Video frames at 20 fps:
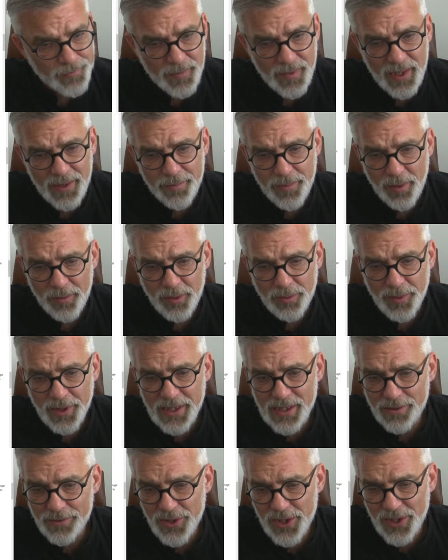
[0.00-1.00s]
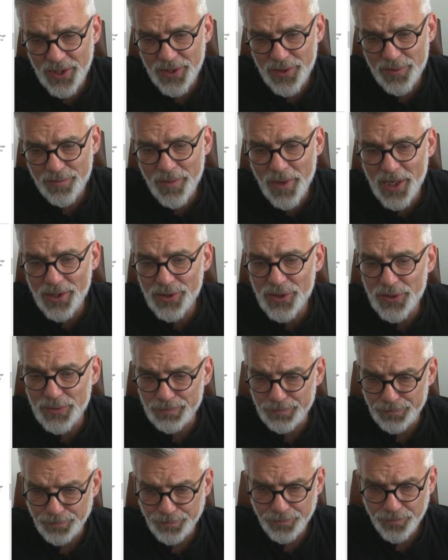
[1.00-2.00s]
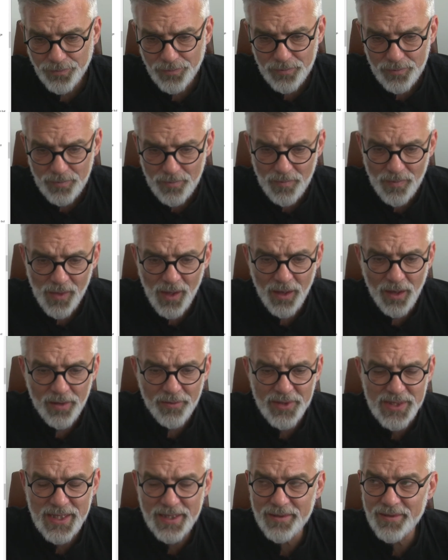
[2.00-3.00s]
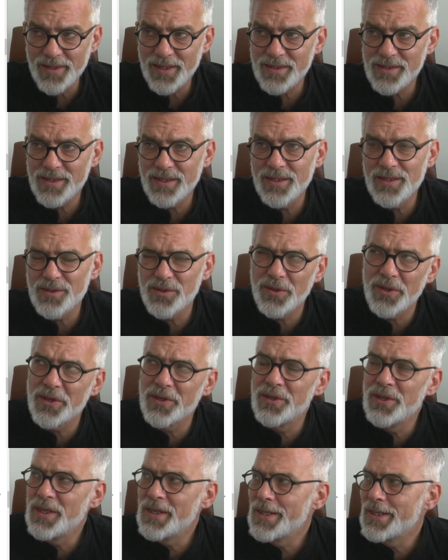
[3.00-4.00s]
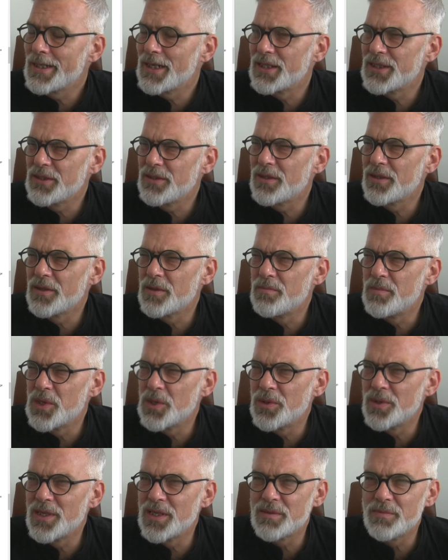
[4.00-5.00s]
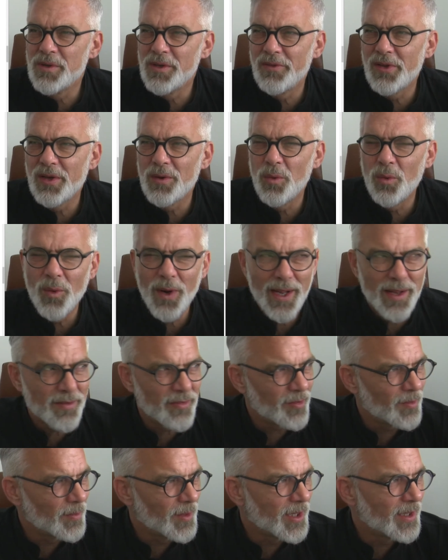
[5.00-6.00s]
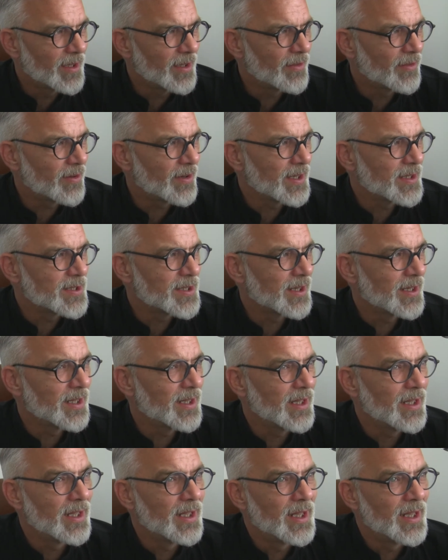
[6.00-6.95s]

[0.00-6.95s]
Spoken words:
they probably don't change much over 10,000 years, although I do know the moon is moving away from the Earth gradually.